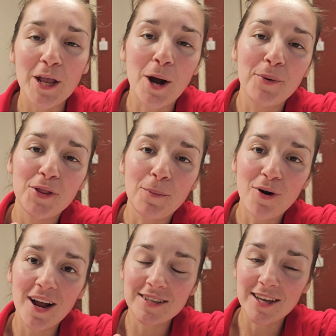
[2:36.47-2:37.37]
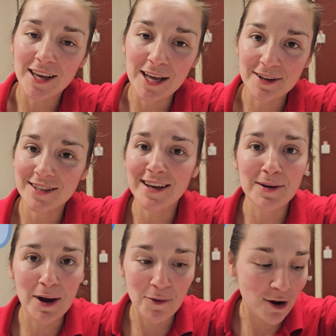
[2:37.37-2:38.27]
I'll put the price here because again I'm
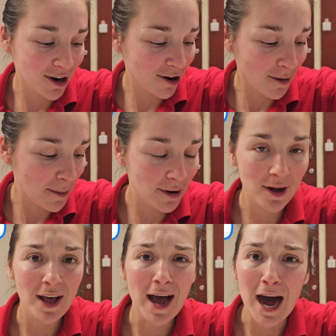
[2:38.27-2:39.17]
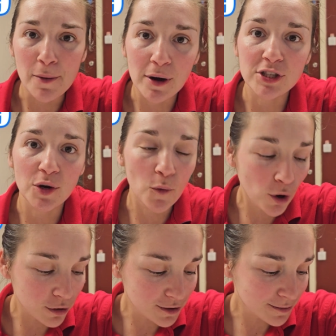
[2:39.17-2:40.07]
at work and I can't remember how much it
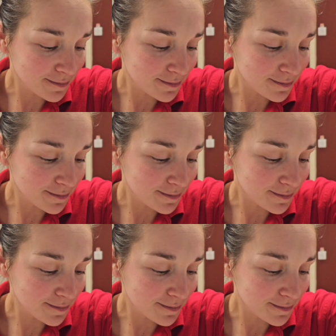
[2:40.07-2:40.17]
was.